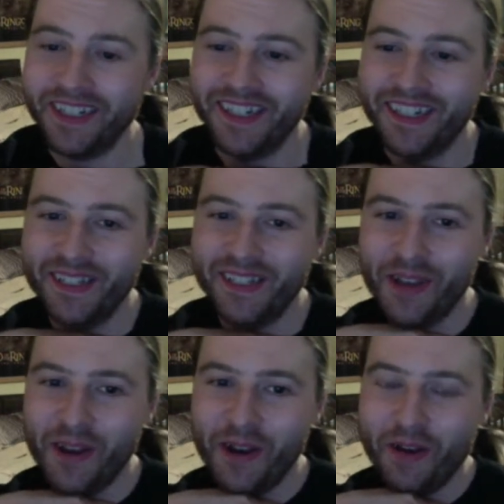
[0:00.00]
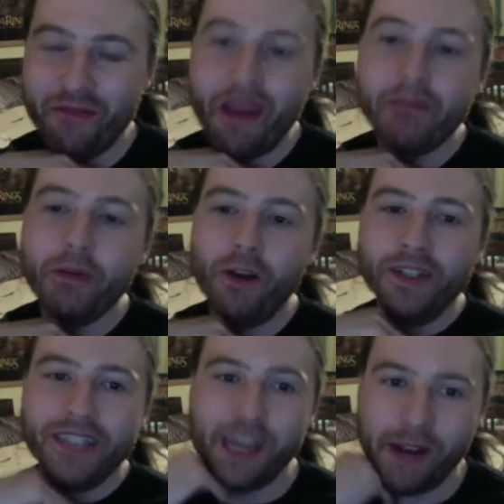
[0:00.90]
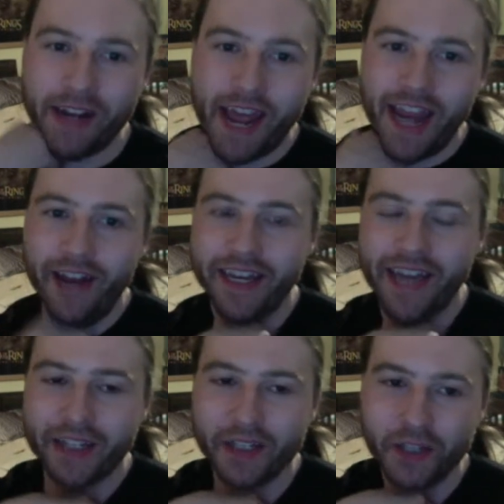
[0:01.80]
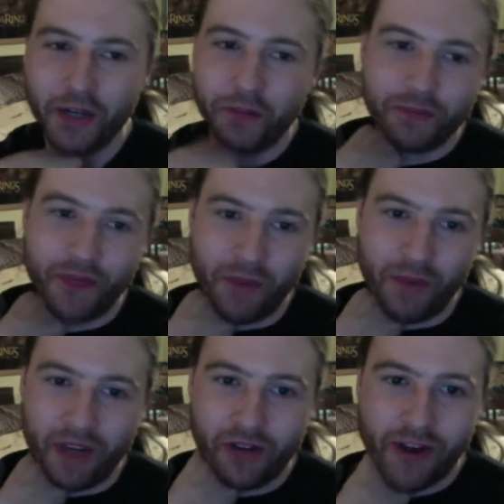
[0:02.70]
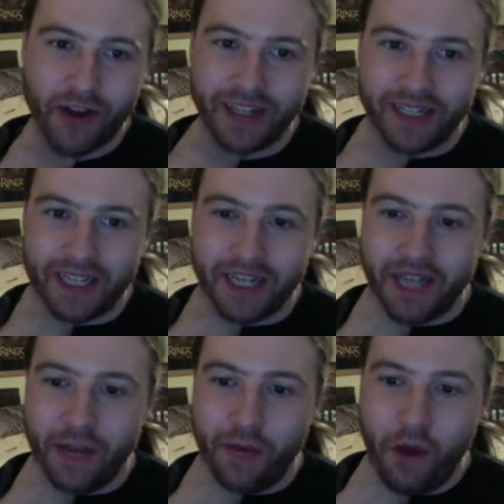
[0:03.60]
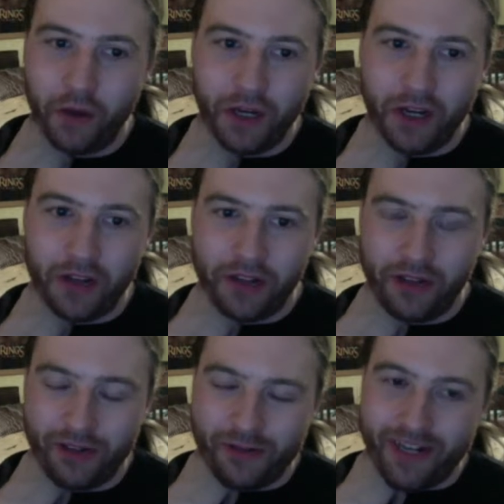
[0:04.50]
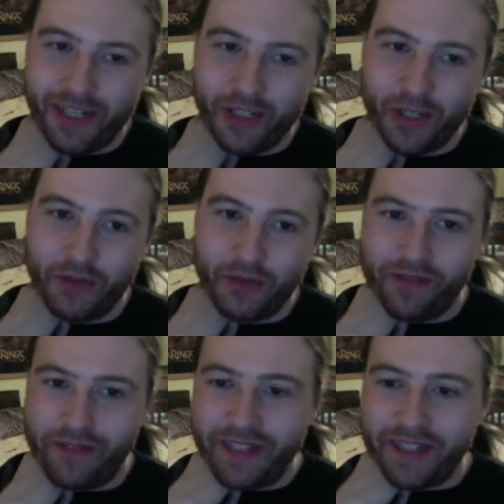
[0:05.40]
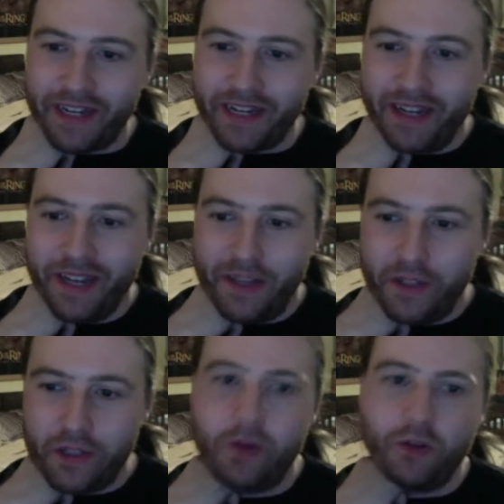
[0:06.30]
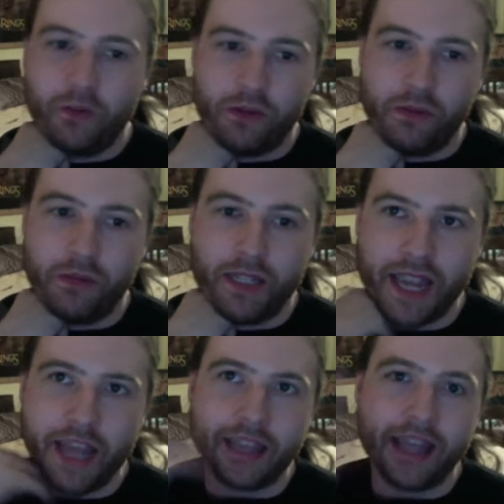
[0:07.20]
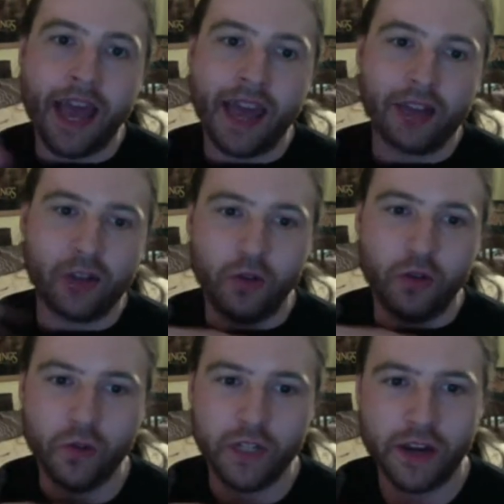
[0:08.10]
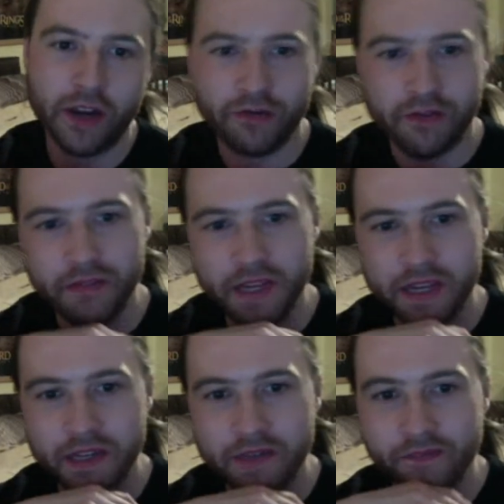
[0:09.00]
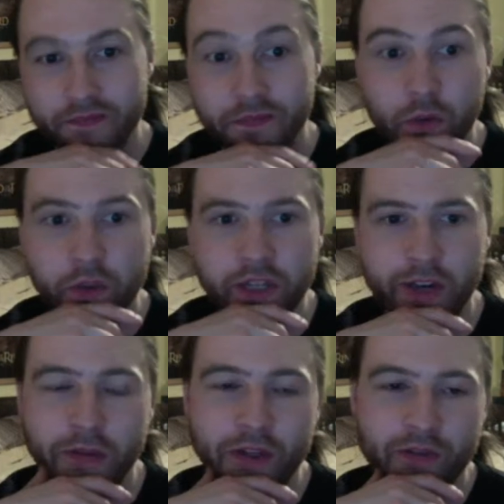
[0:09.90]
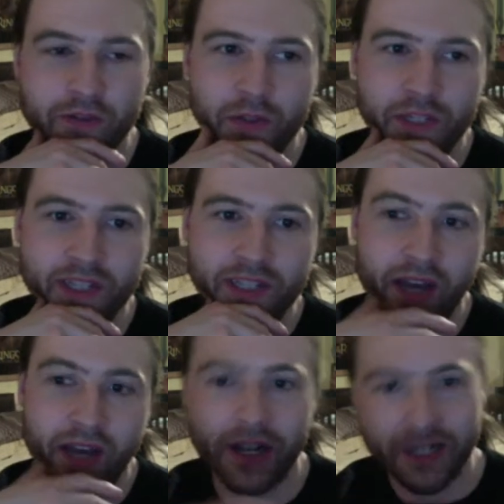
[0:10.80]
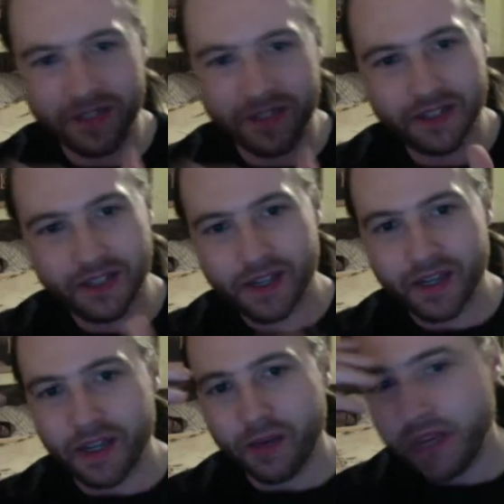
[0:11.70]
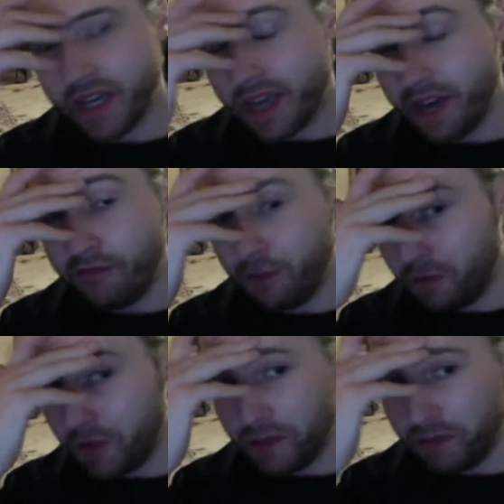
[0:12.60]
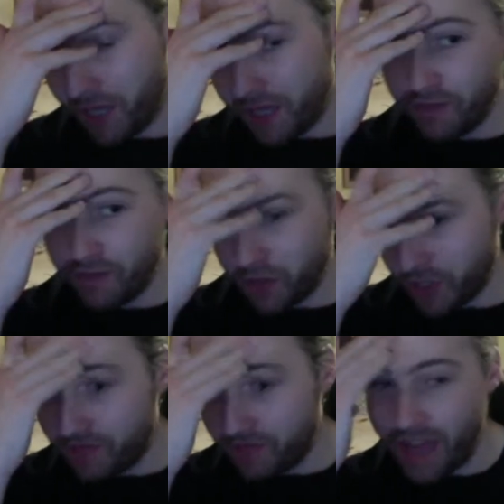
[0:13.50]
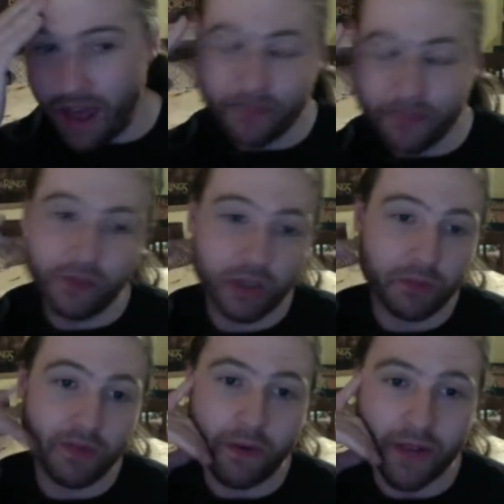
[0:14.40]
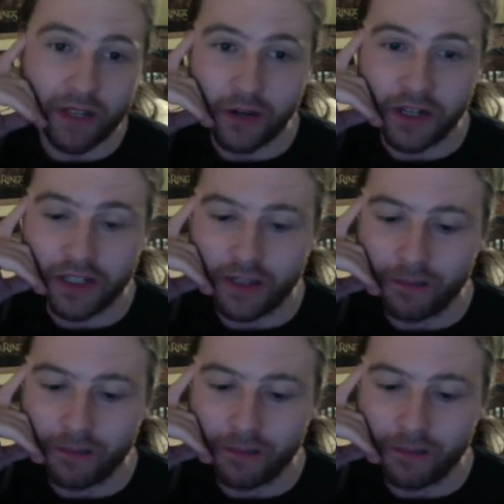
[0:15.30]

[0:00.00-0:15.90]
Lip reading: So maybe one day when AI catches up and we can create scenes out of whole cloth that look really super convincing, someone will probably take that extra audio from the audiobook of Riddles in the Dark, and we can get a full, complete version of that, which would be very interesting.